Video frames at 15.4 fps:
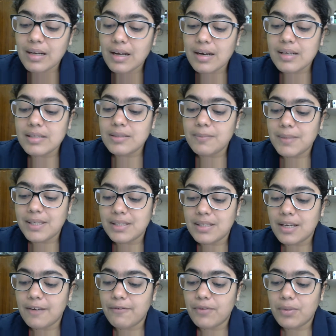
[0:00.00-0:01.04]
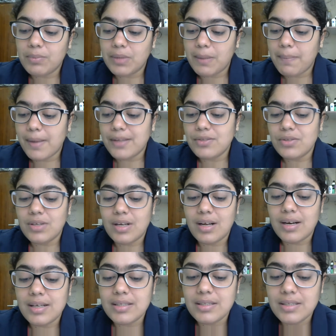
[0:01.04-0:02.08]
arrest may take from the person
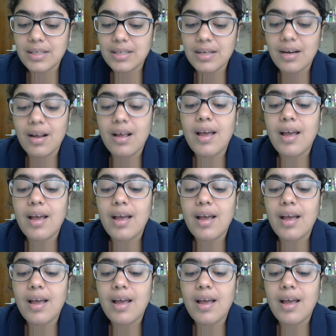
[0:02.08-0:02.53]
arrested